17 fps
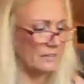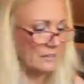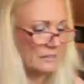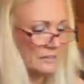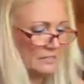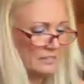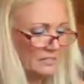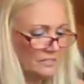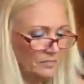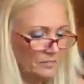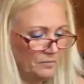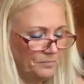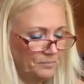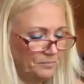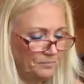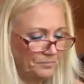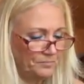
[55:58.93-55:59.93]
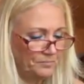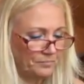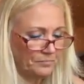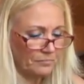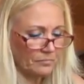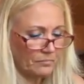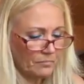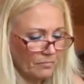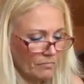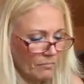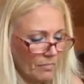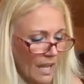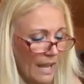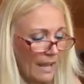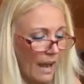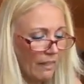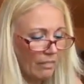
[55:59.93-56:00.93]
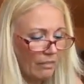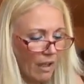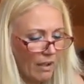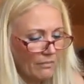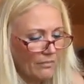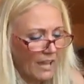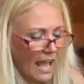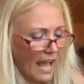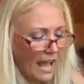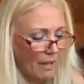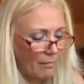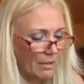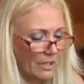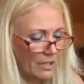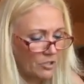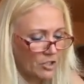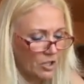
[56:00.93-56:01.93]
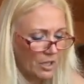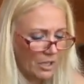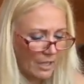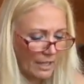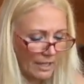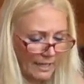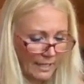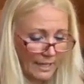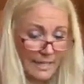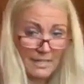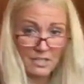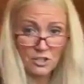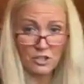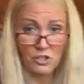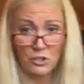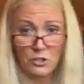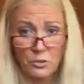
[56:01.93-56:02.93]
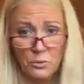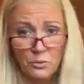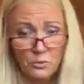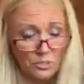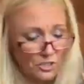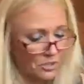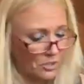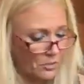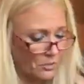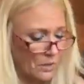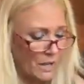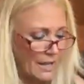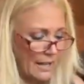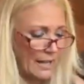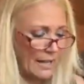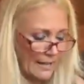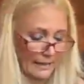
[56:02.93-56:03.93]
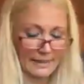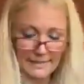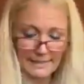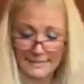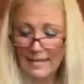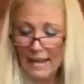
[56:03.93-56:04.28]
And I love cabbage in a stew too. And like I said, I grew up poor, so